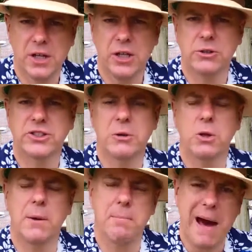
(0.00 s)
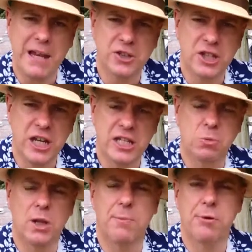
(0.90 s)
You can see what their balance sheet is,
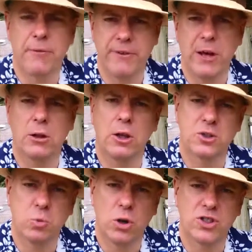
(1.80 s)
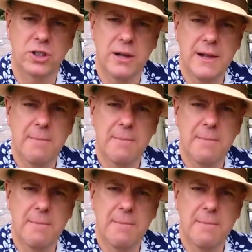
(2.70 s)
what their profit or loss was,